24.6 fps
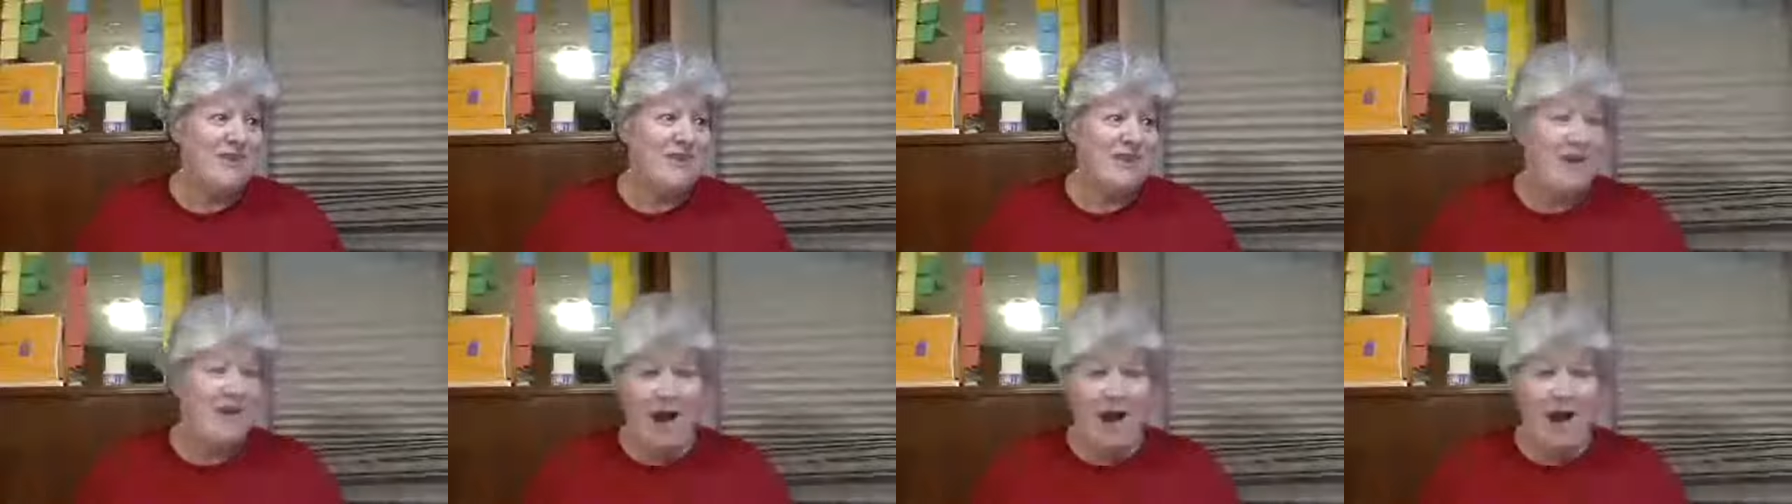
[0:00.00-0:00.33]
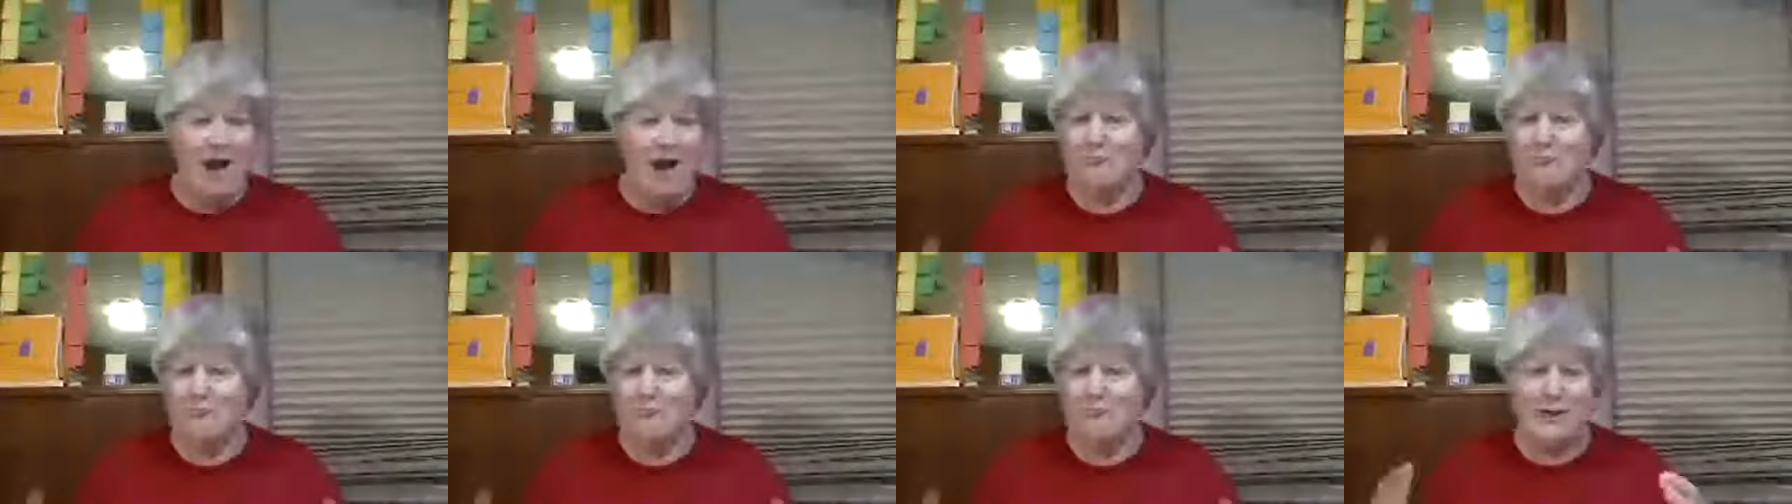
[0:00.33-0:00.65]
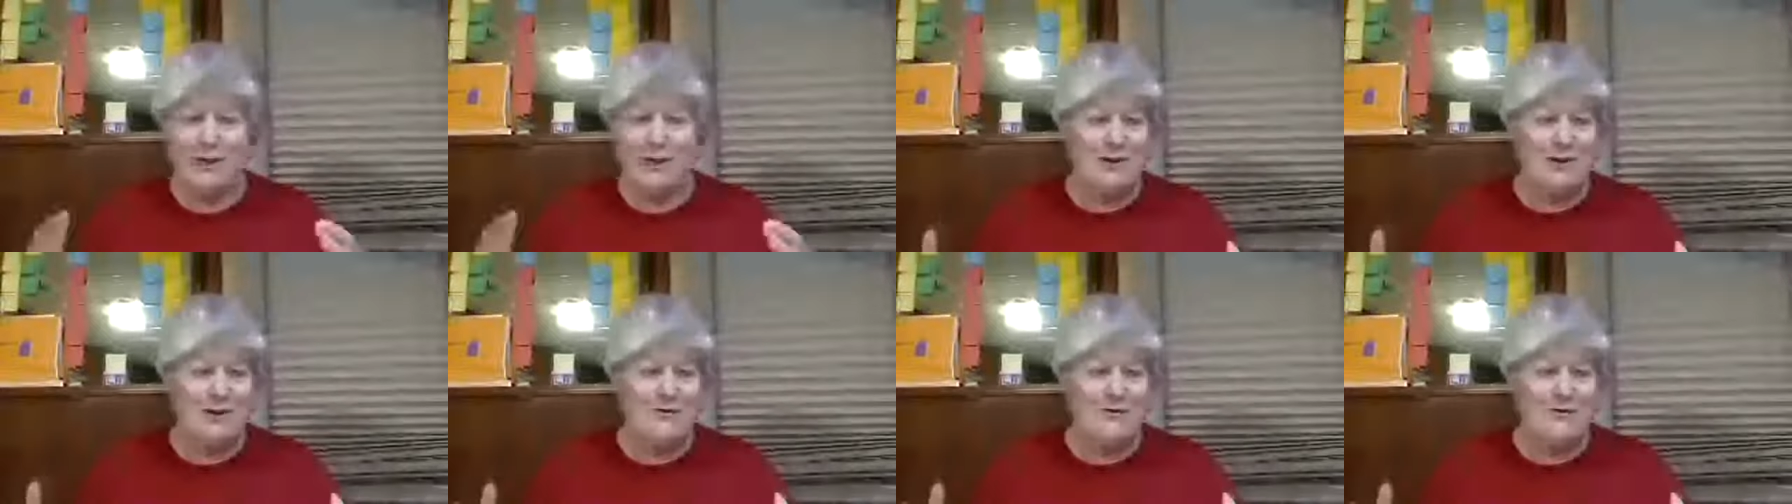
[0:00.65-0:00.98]
I'm
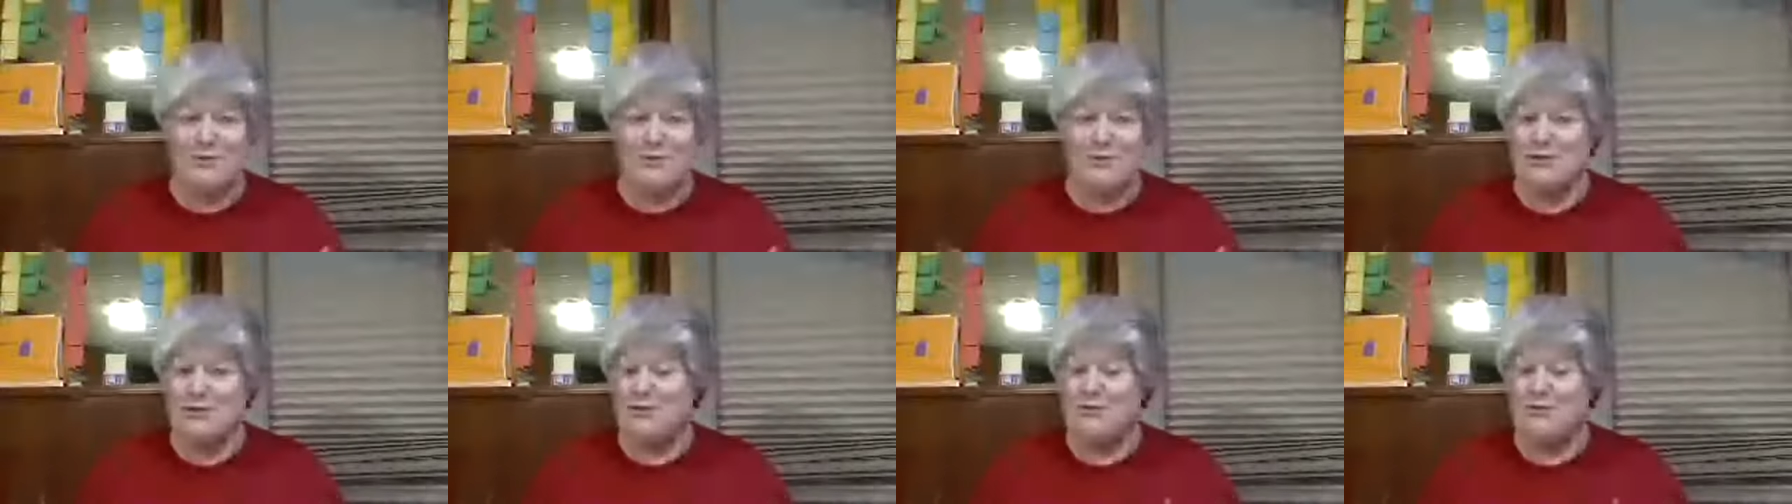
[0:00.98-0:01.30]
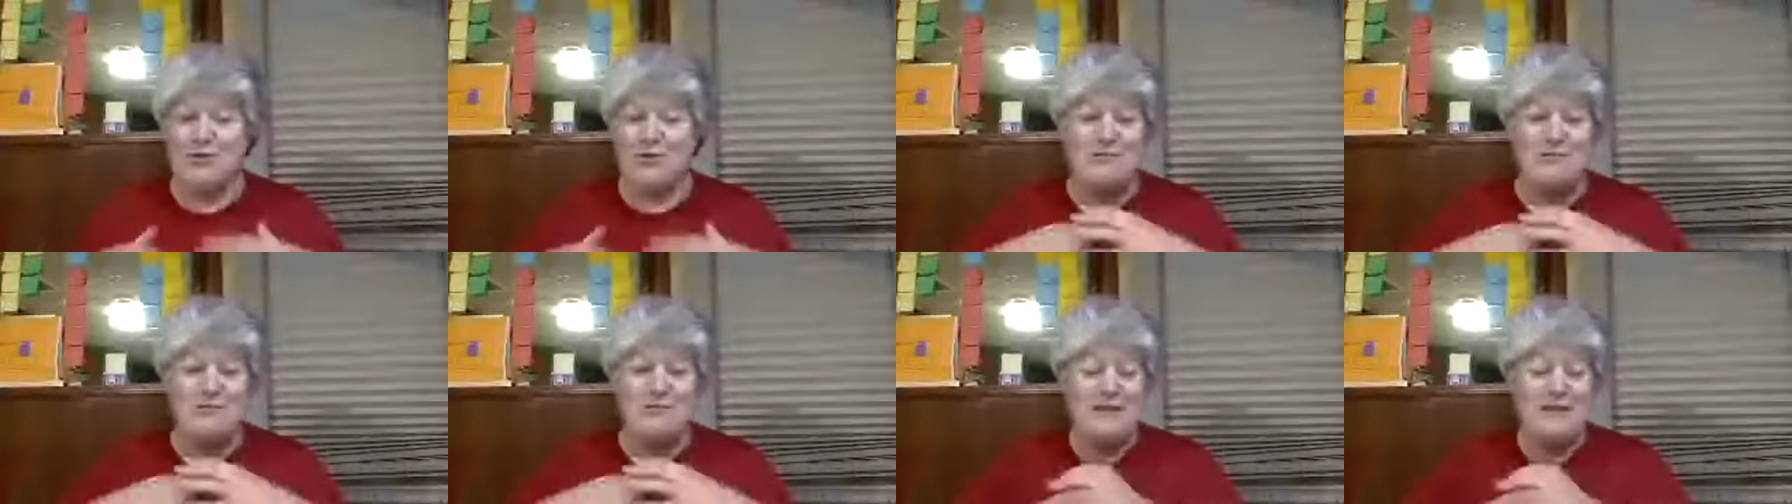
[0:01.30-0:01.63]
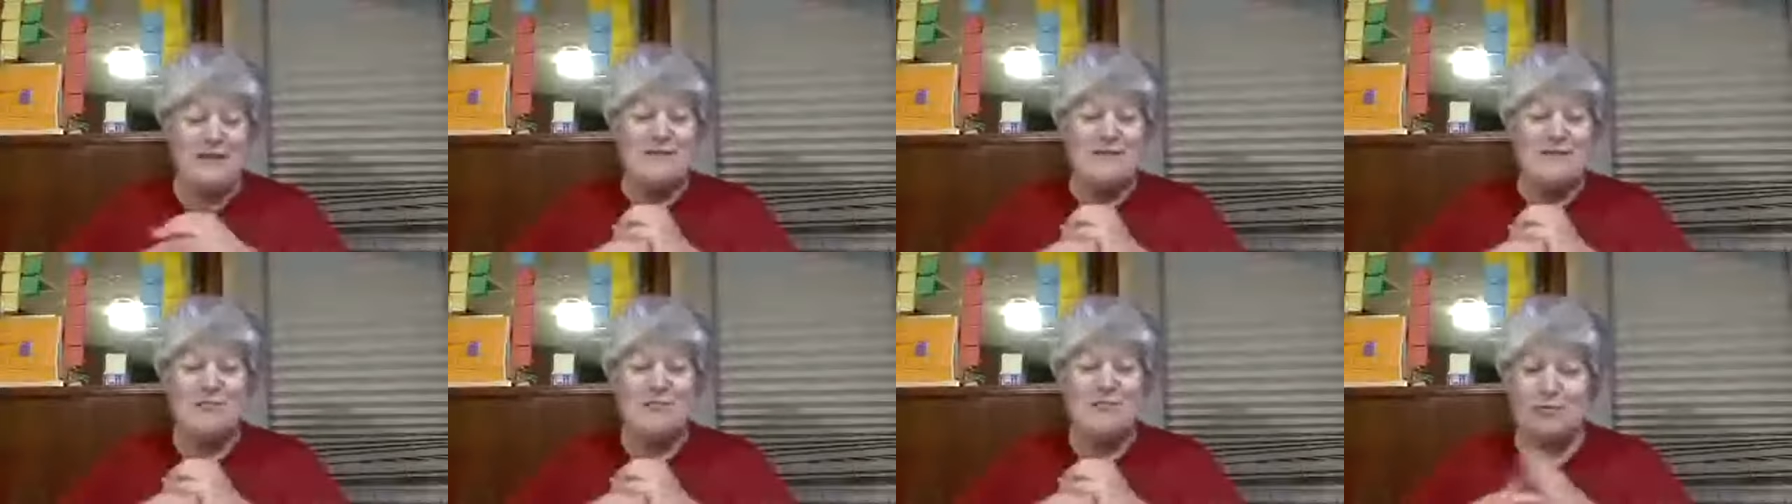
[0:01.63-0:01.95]
really looking forward to it. I've already
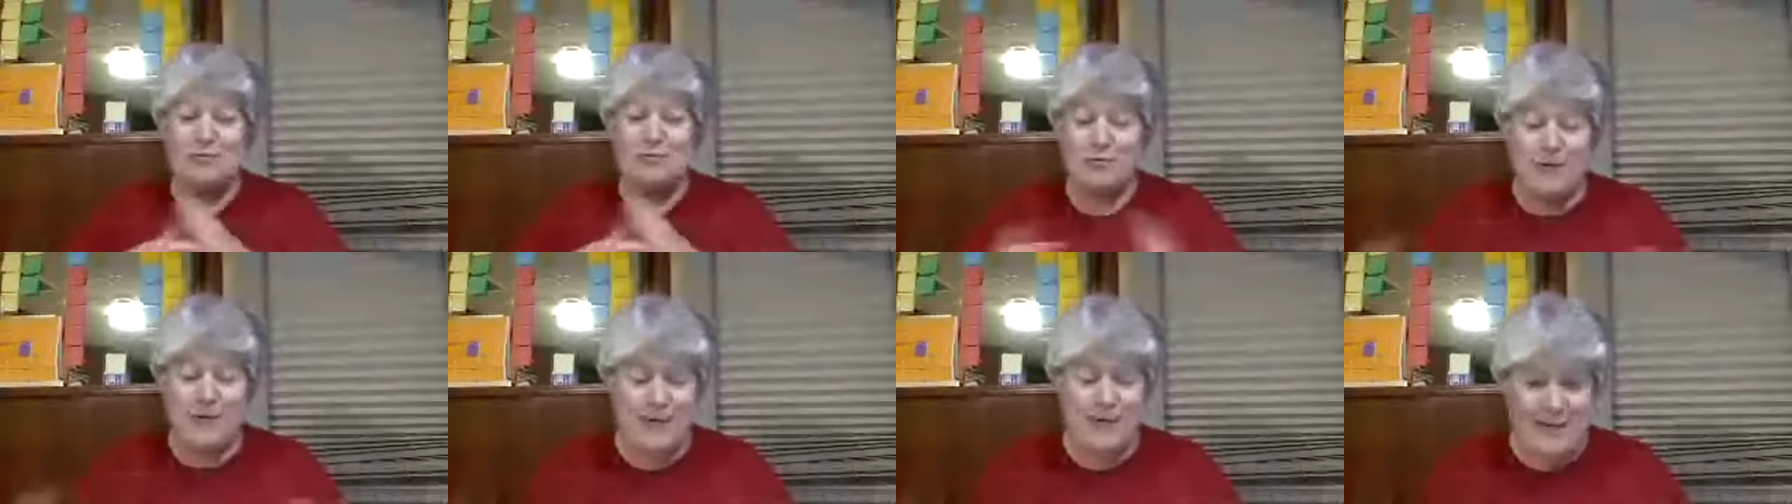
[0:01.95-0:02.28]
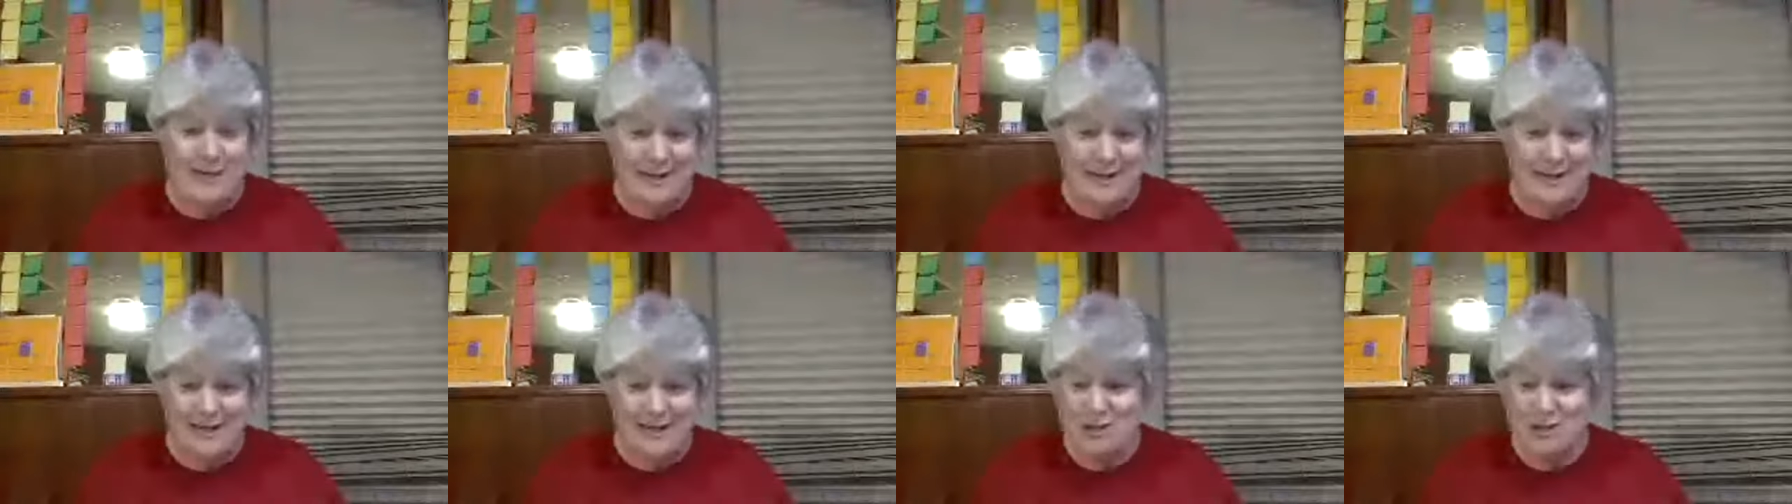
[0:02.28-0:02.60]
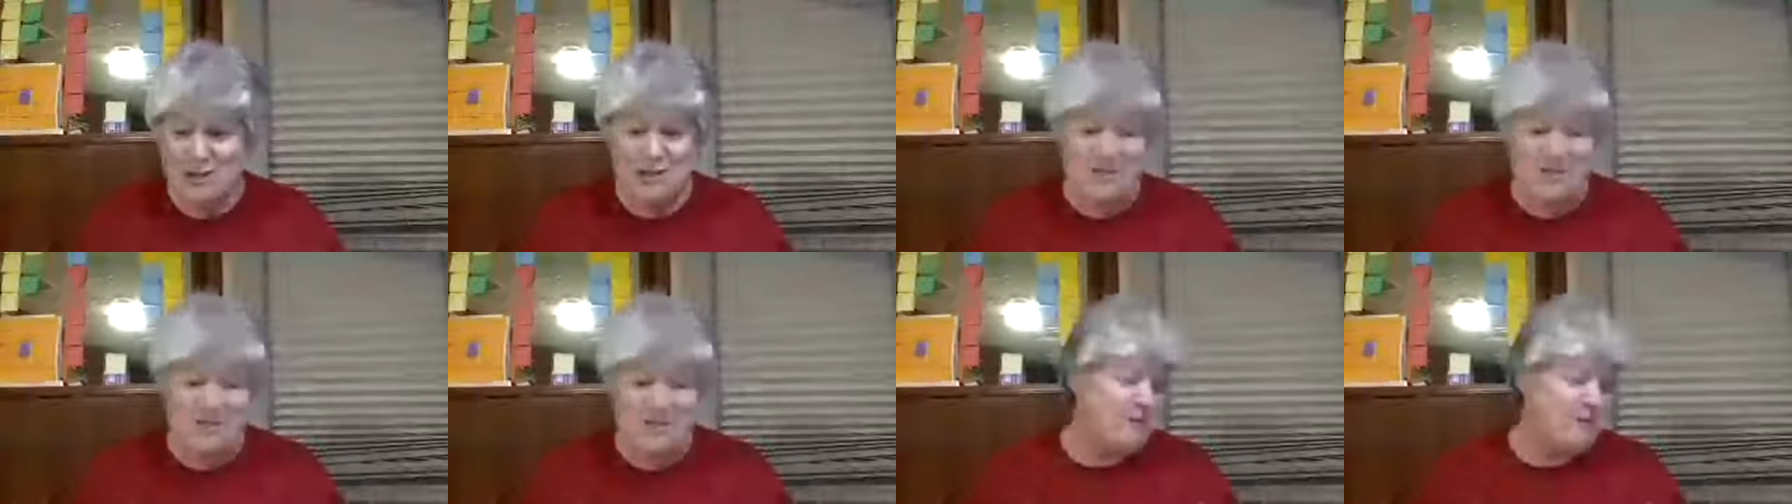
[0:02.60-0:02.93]
made some great
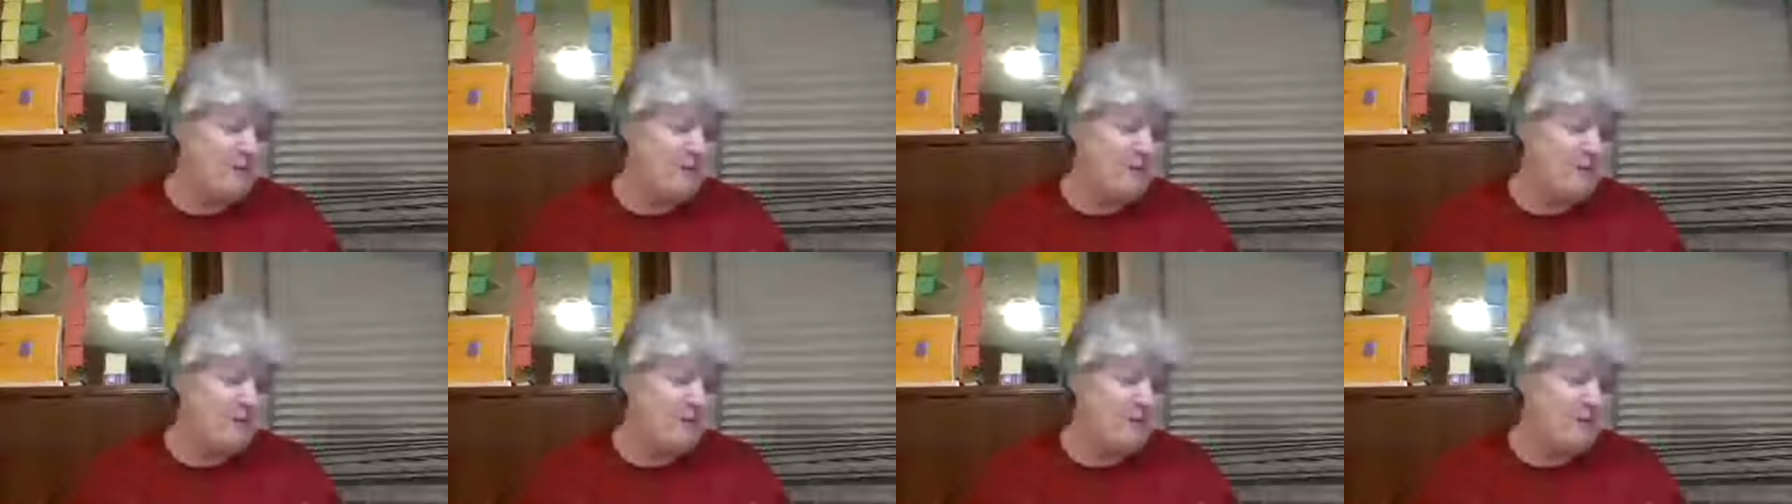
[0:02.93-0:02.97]
connections.